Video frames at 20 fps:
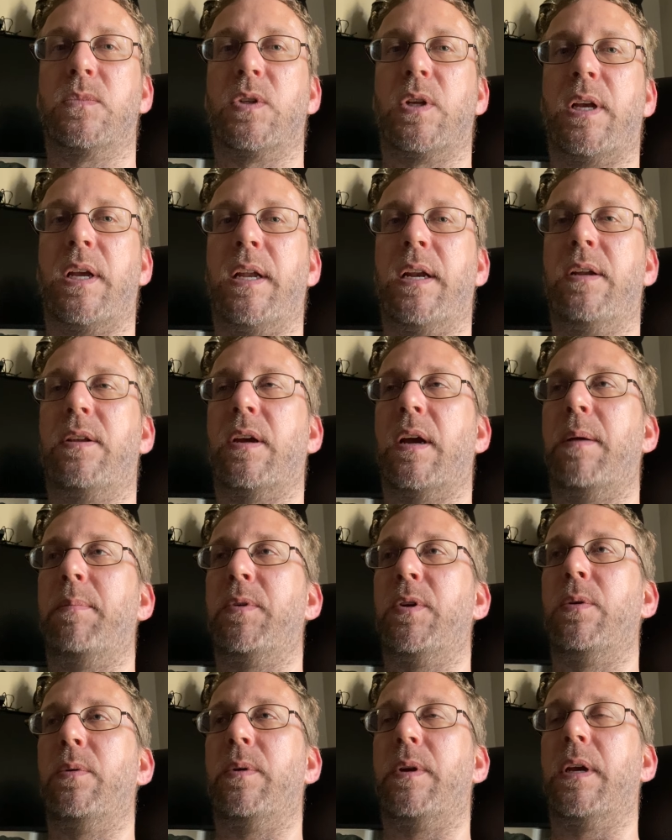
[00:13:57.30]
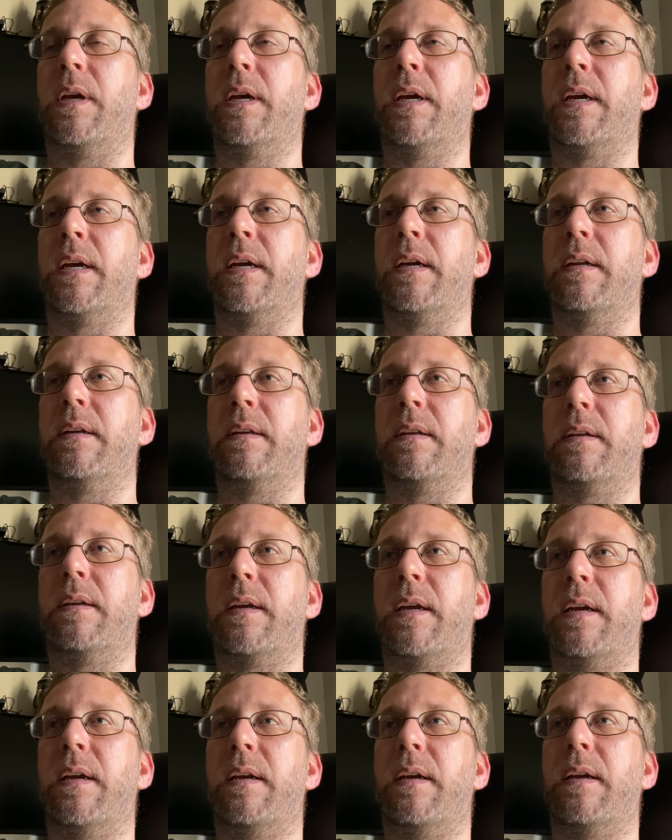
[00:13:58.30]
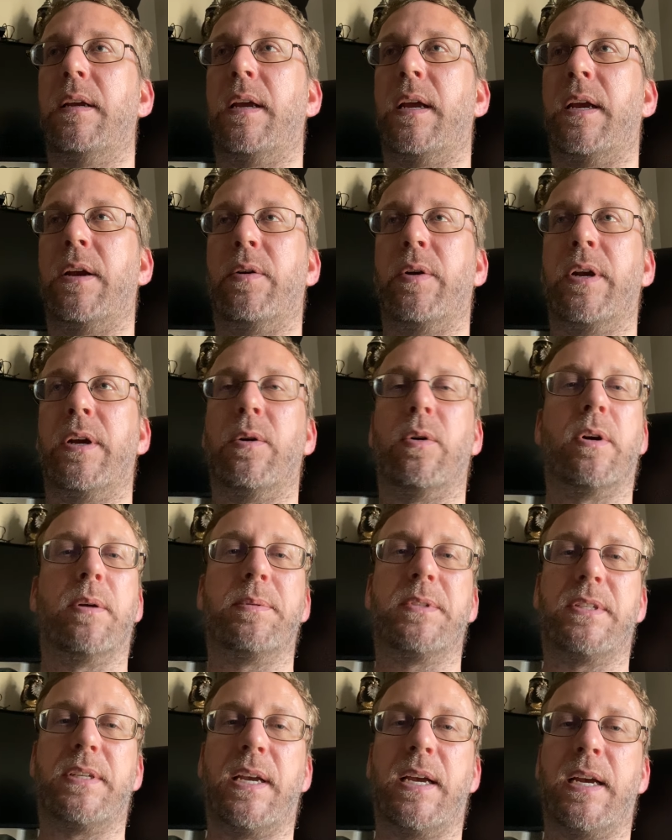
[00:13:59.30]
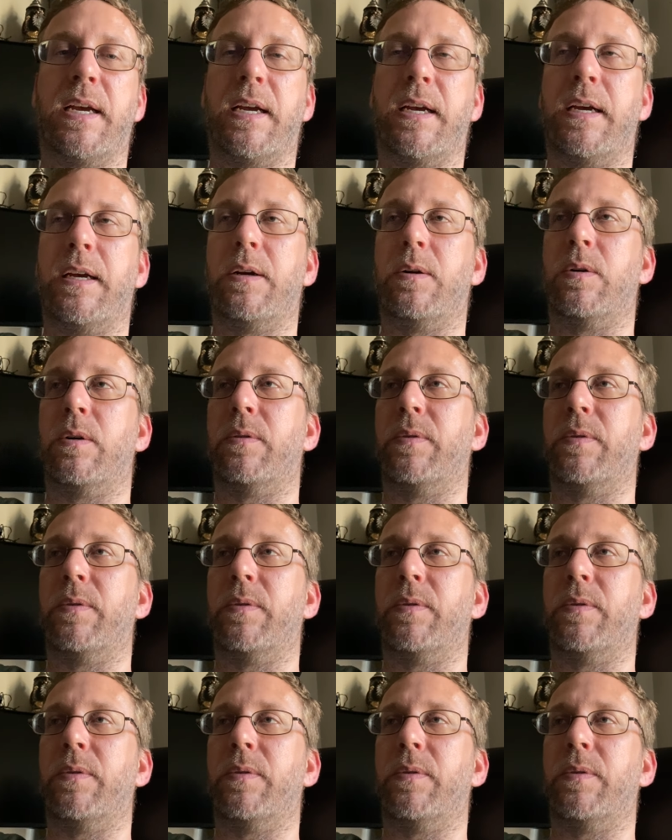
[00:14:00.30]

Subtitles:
Anytime you get angry or upset or